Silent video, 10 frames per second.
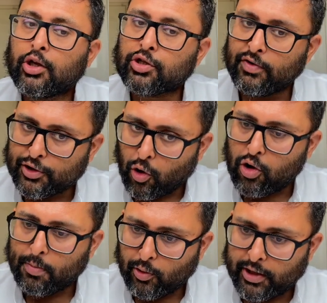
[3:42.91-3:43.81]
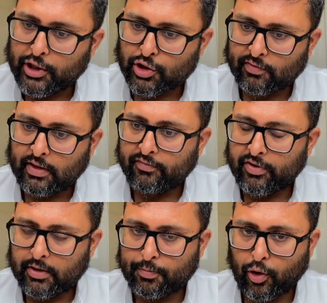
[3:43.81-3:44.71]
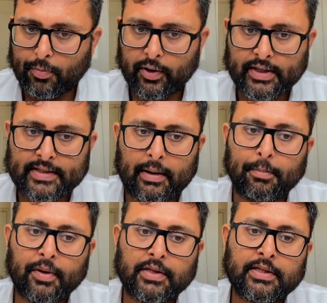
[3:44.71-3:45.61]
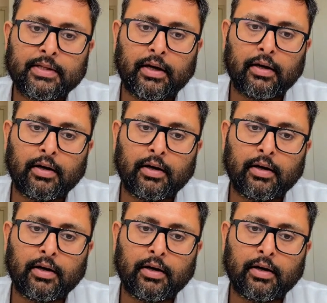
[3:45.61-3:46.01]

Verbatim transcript: So we'll talk about each of them with proper examples